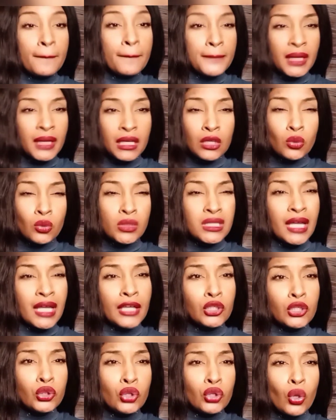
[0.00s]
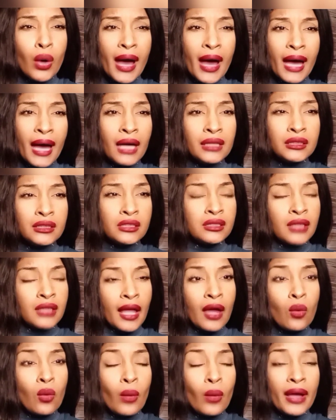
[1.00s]
And he was like, I
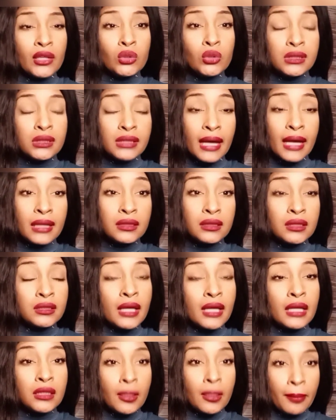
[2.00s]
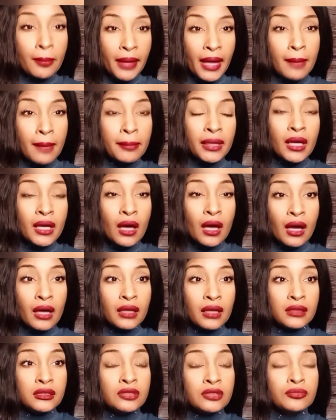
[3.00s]
understand why you decided to take the bait,
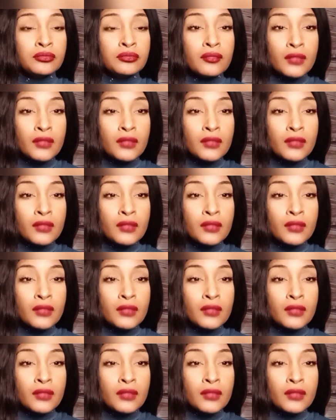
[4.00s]
because